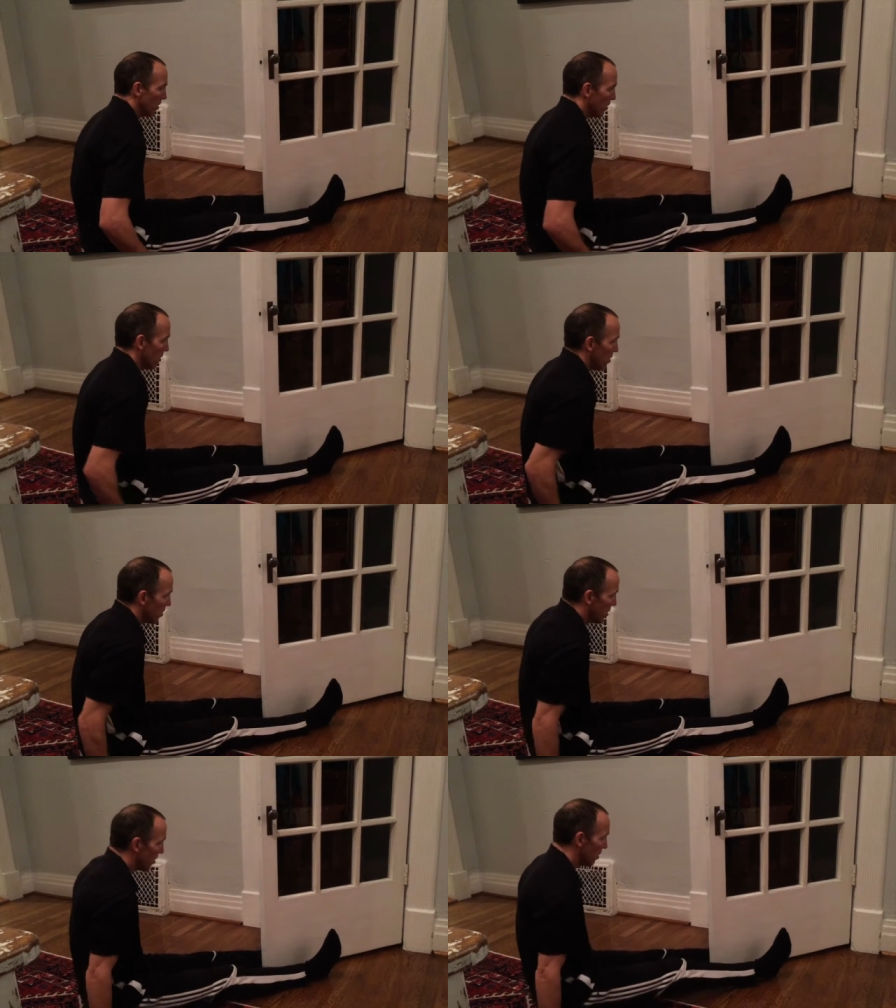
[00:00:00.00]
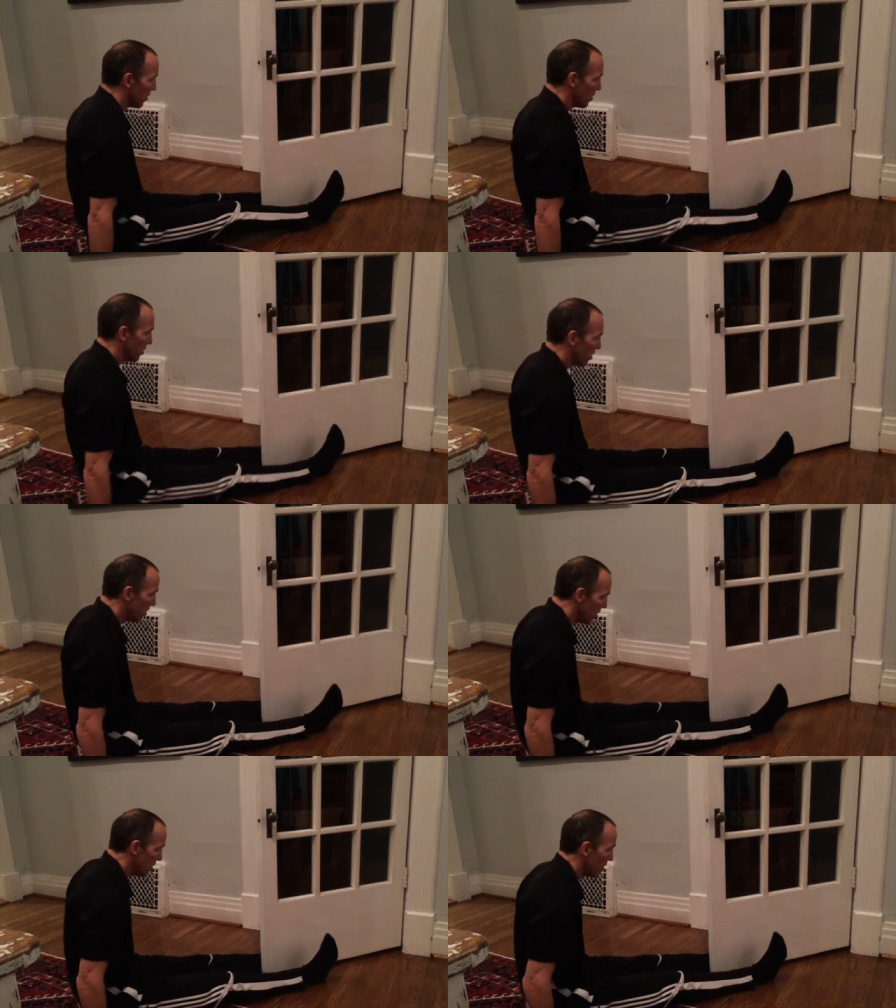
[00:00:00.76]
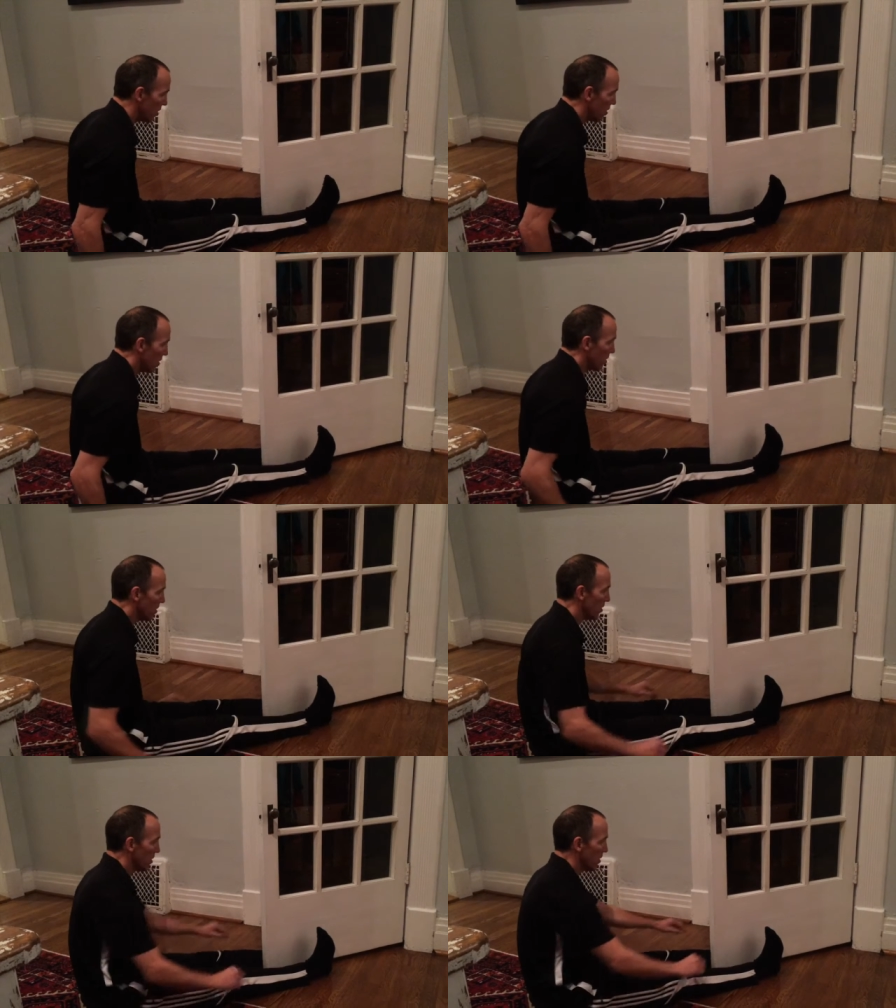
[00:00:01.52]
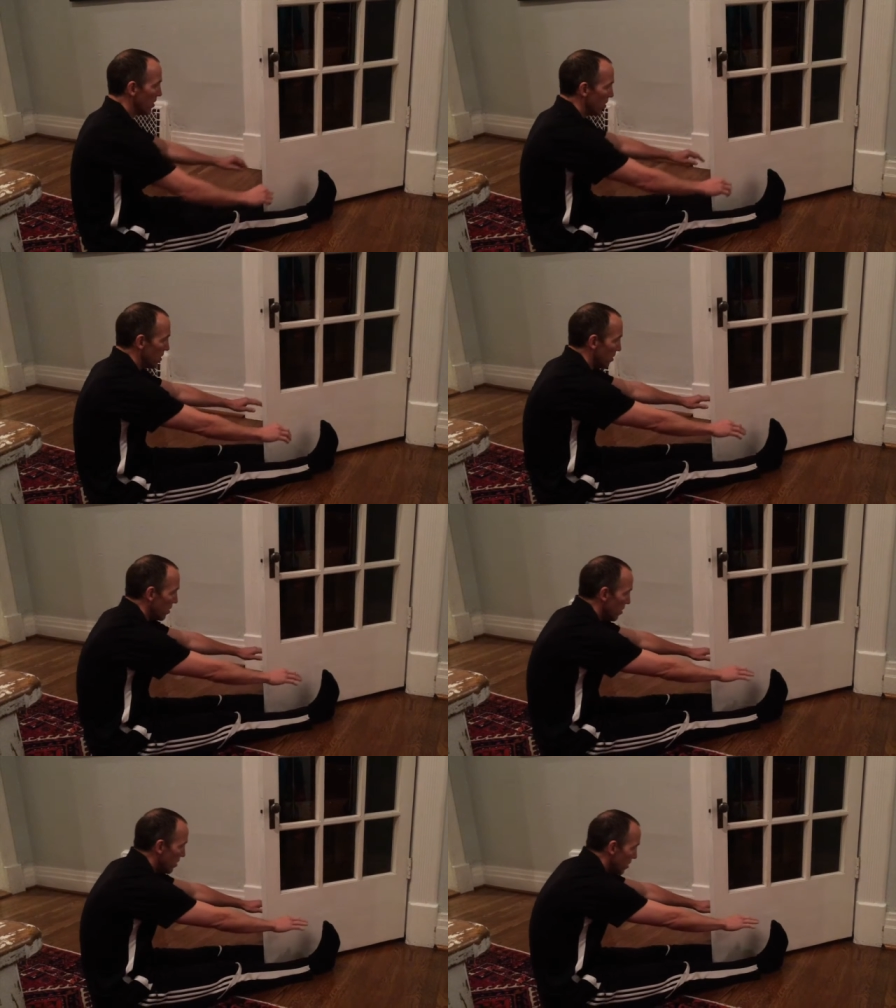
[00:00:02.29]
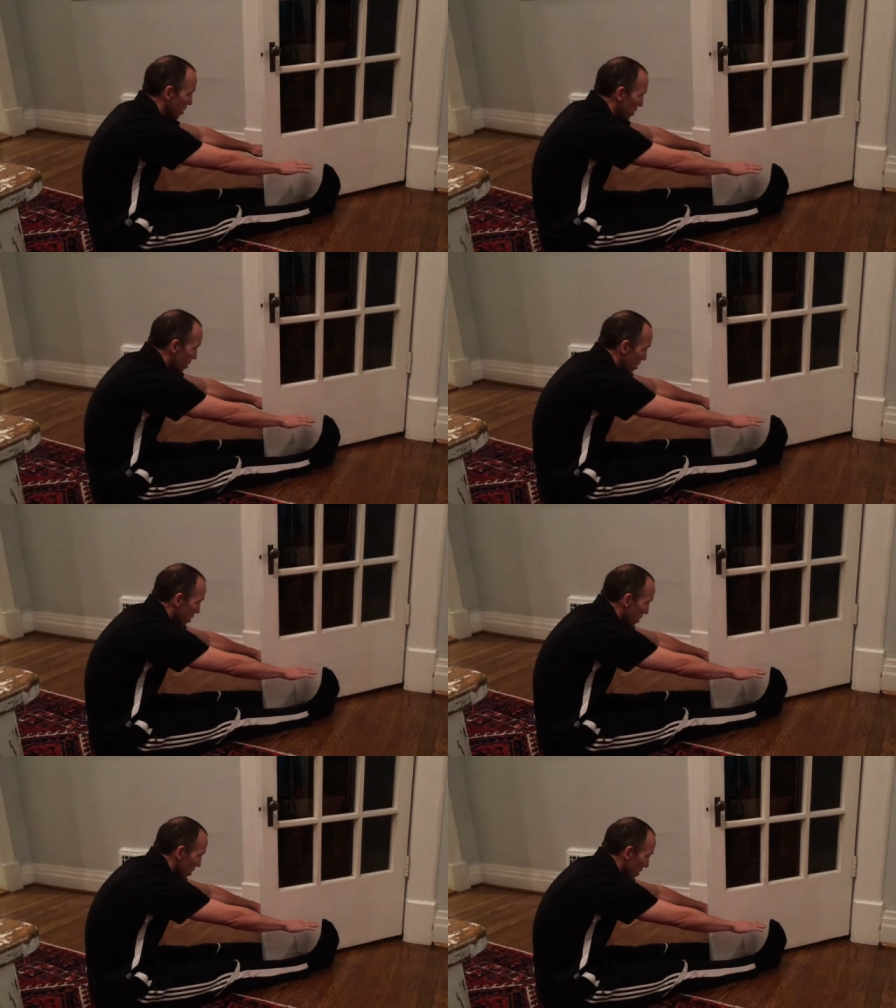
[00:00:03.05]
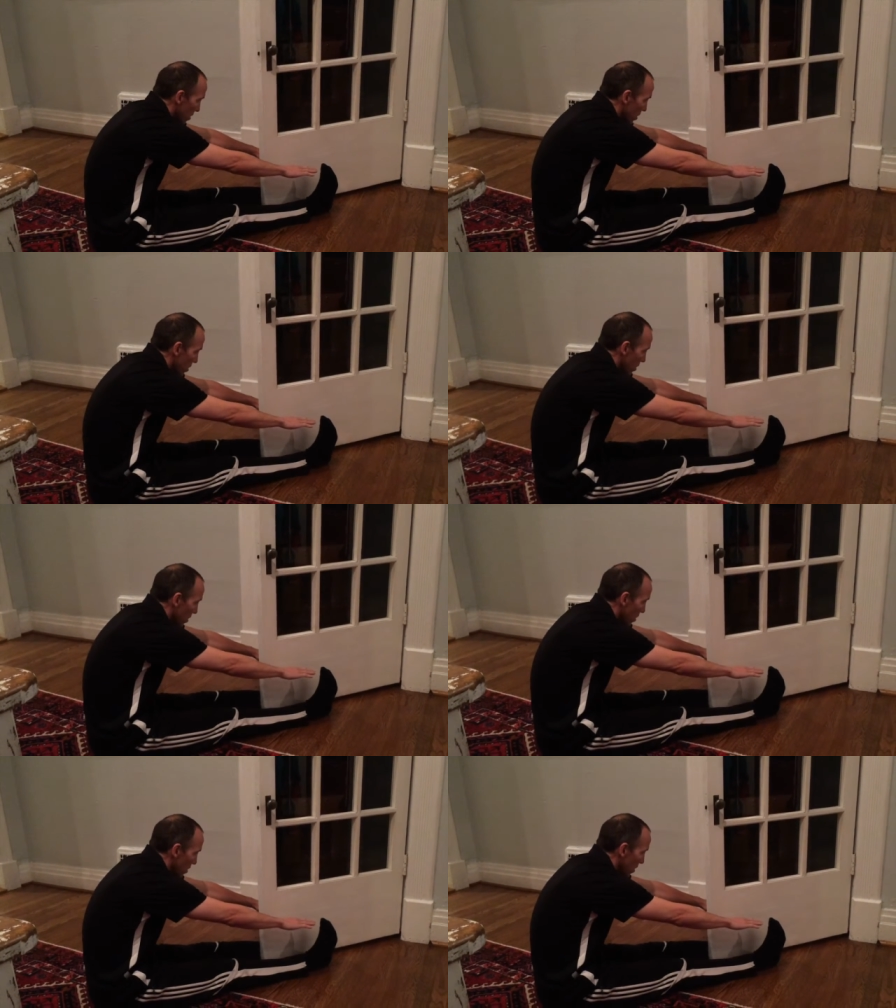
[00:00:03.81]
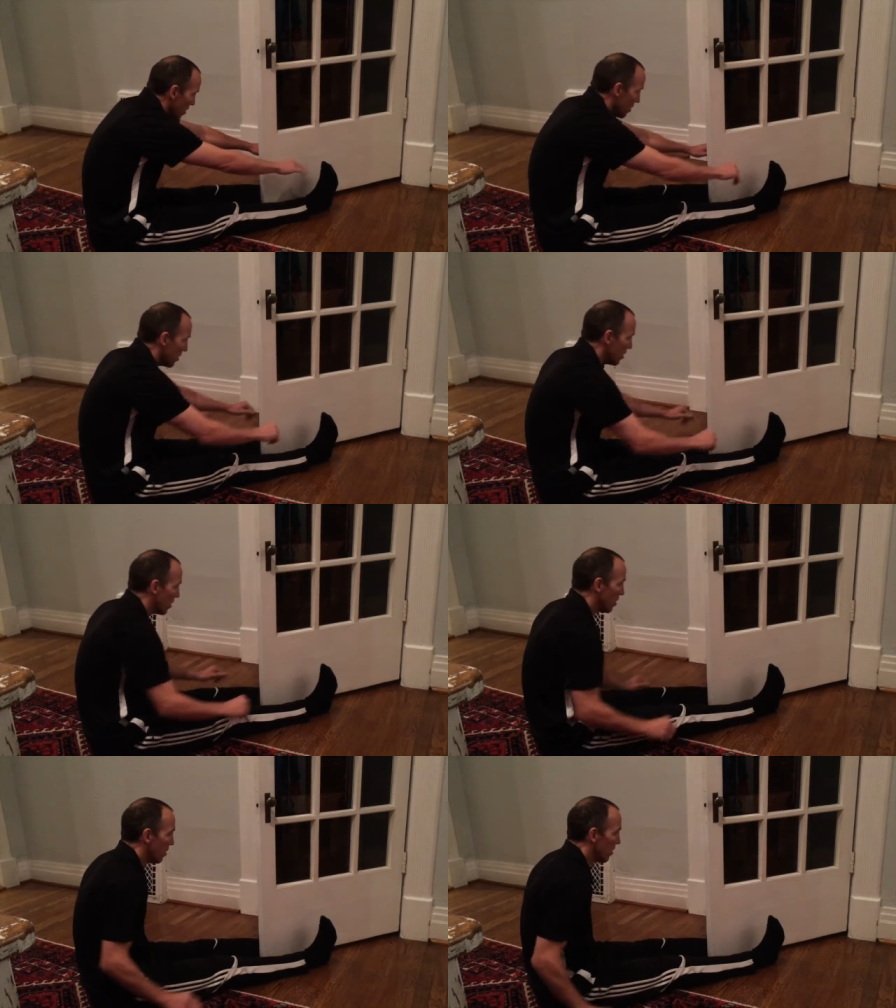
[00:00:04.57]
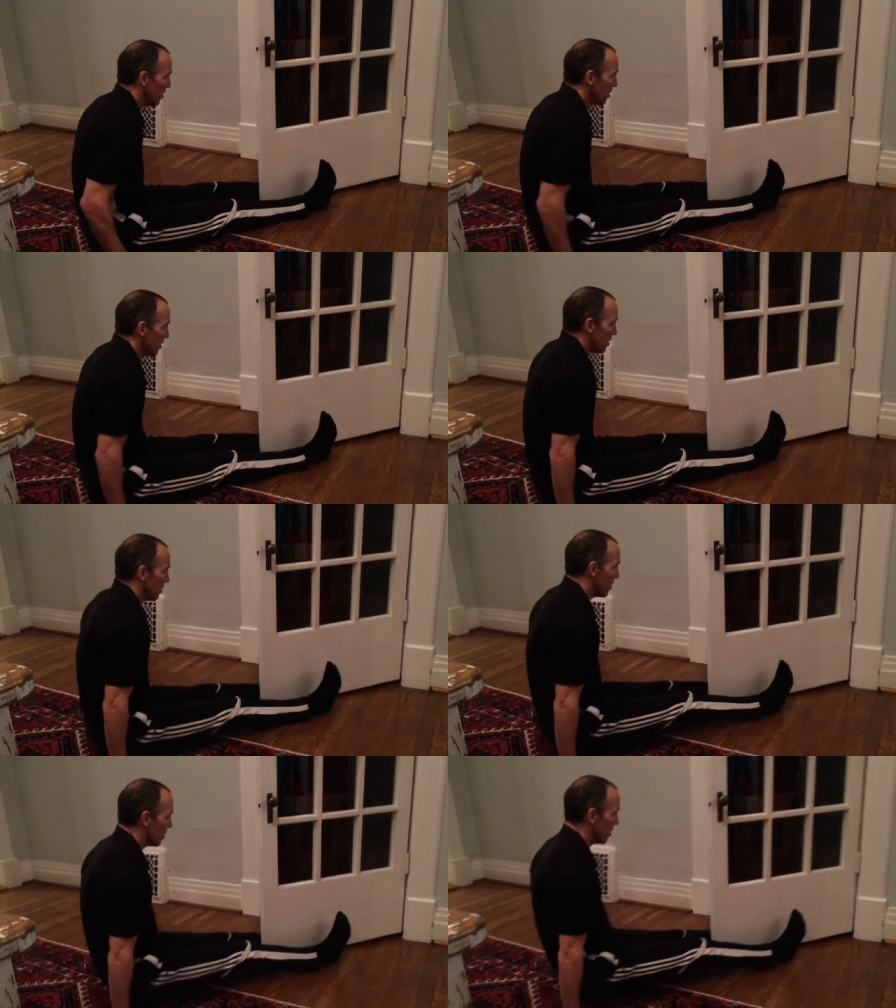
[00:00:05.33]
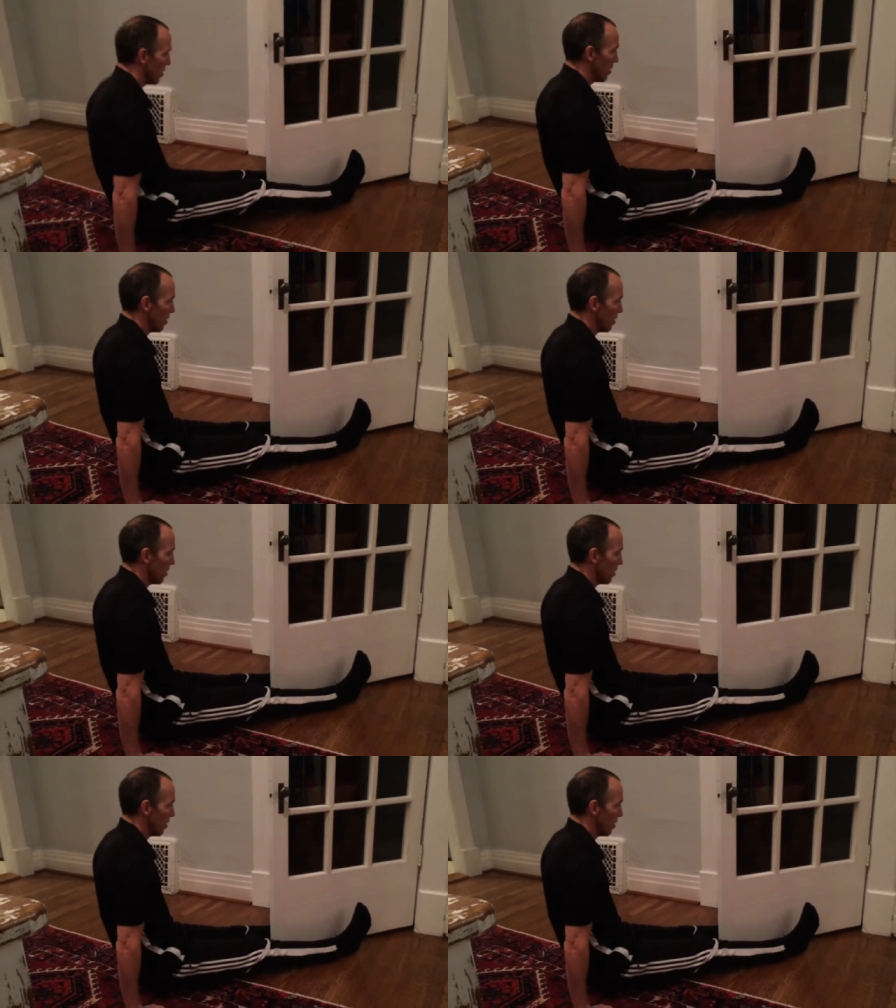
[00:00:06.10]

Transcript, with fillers: Ideally, we want to be able to push into the door and not feel a strain in the backs of our legs.